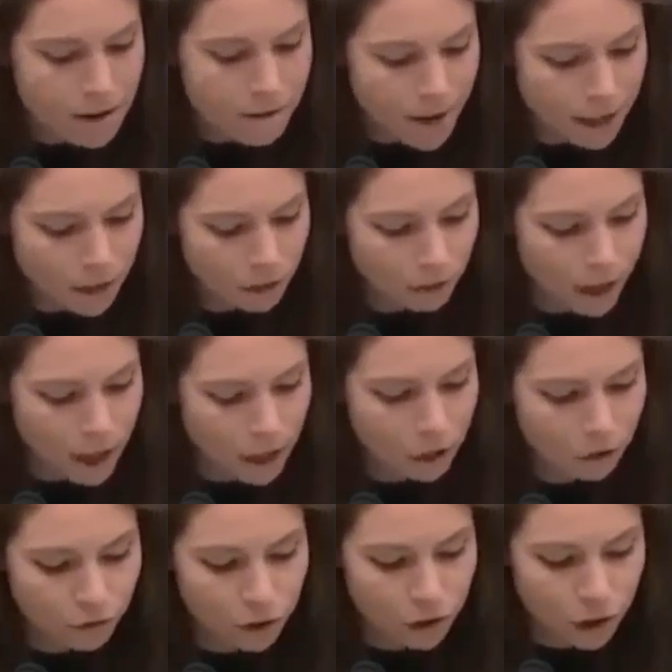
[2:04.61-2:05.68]
Feds
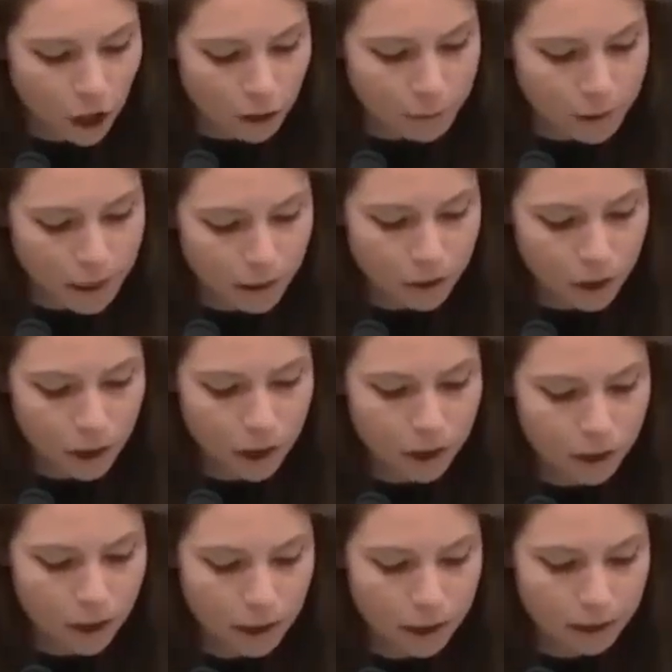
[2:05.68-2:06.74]
arranged for top secret
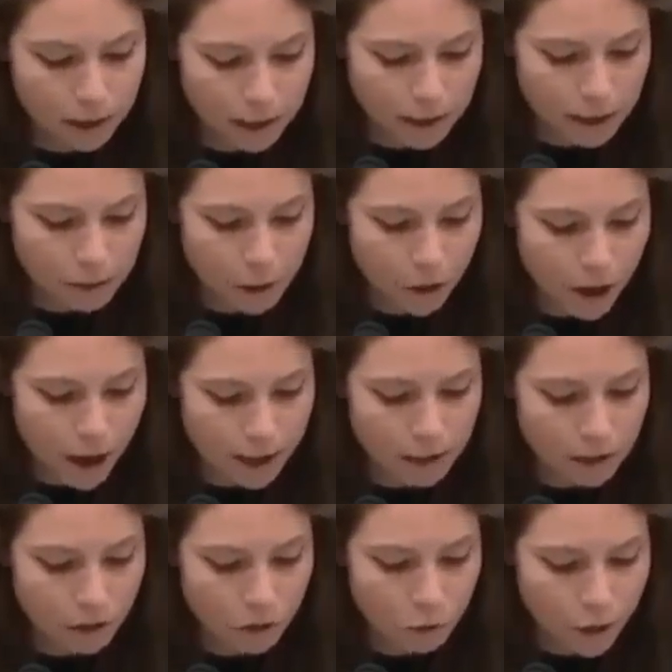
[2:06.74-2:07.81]
security clearances to be
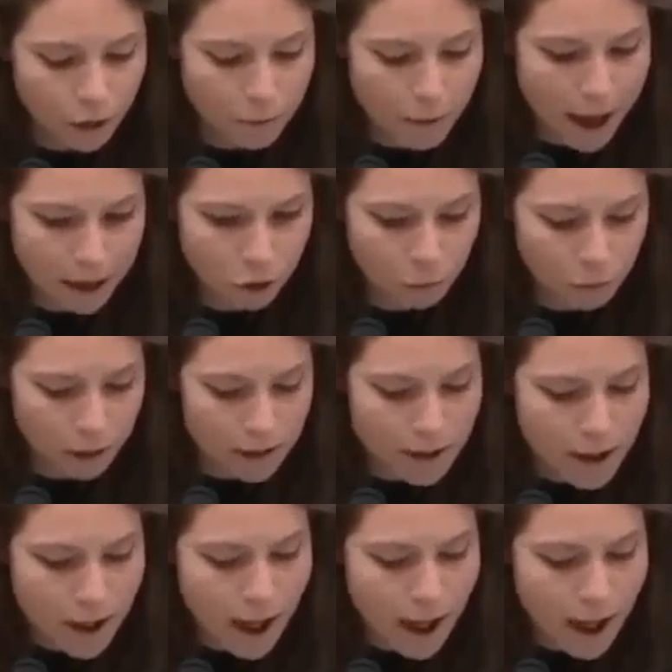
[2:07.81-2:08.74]
granted to Twitter management,